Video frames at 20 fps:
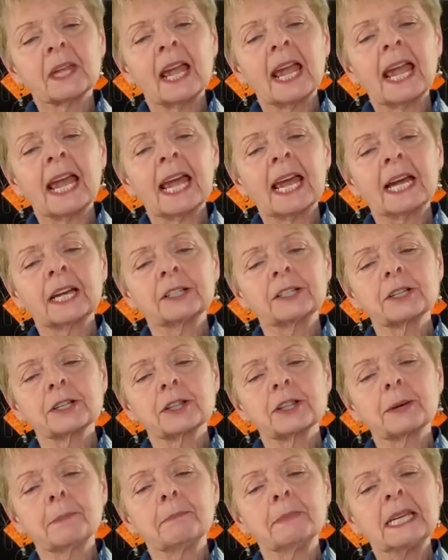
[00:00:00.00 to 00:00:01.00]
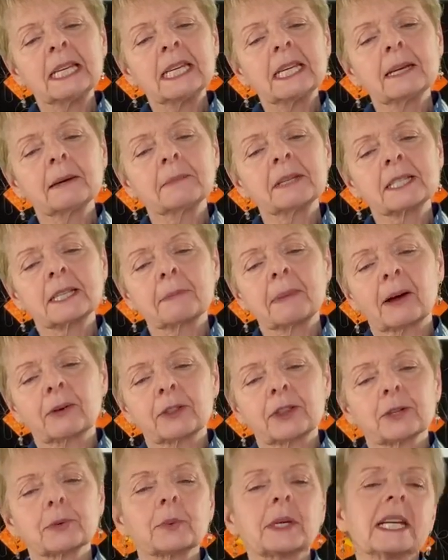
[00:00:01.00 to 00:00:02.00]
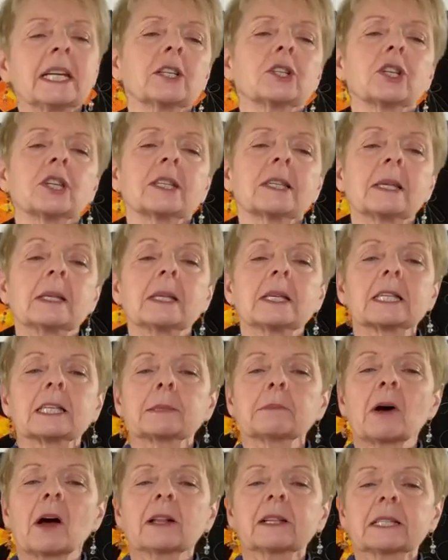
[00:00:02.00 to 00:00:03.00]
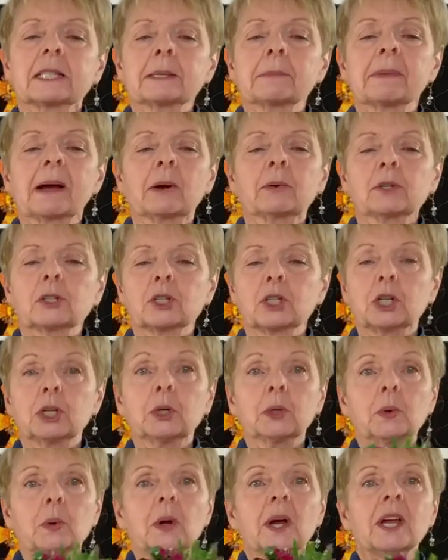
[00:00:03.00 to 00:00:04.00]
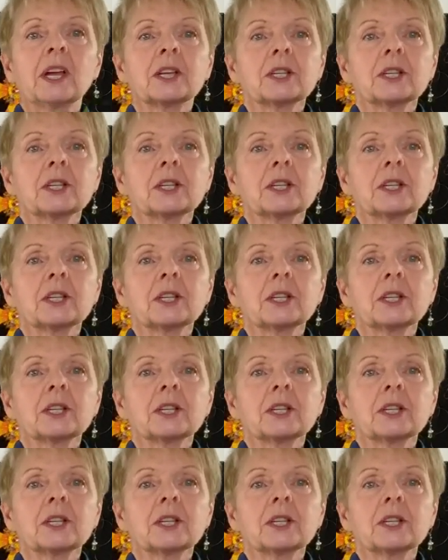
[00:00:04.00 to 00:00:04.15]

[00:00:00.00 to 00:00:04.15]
and the medium is about 3 inches and the small is about 2.